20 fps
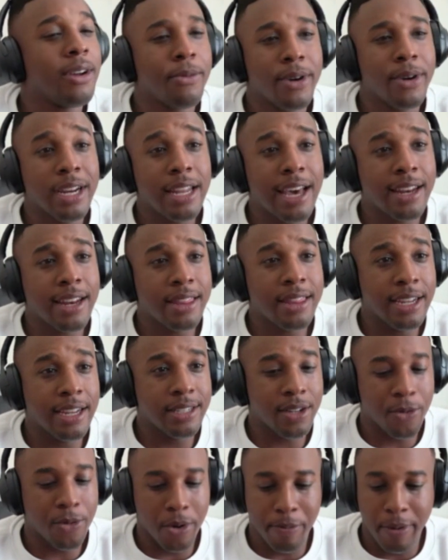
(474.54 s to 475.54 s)
we're a lot
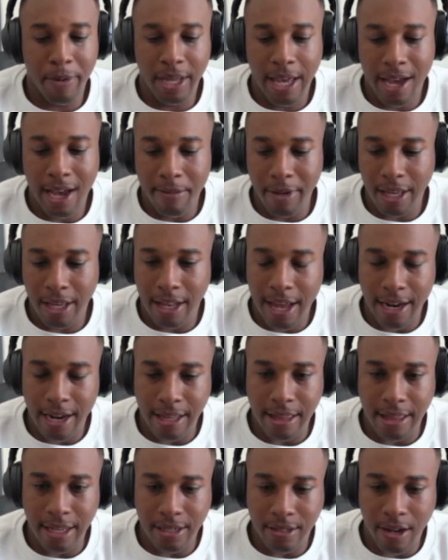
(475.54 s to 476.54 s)
of things, and we're becoming a
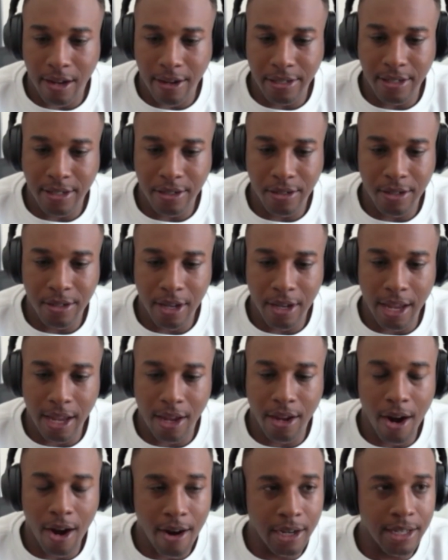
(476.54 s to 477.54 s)
lot of things also.
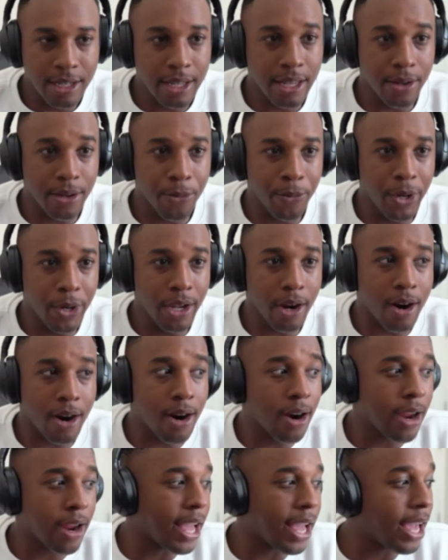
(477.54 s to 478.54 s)
So like currently
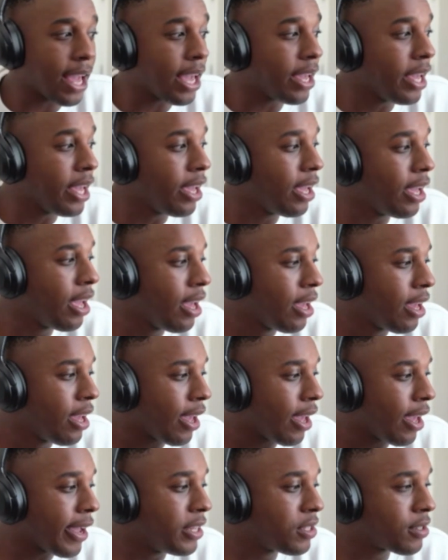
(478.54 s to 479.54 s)
we are a
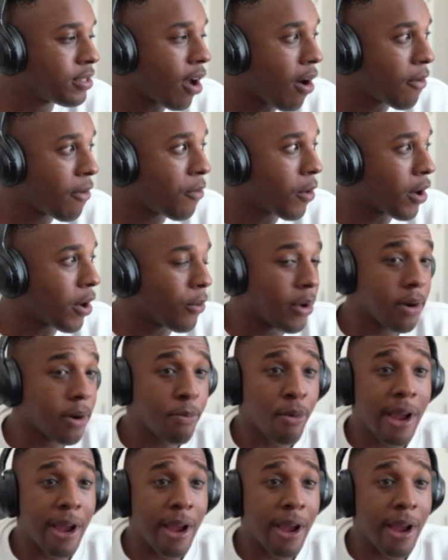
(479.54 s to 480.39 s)
software.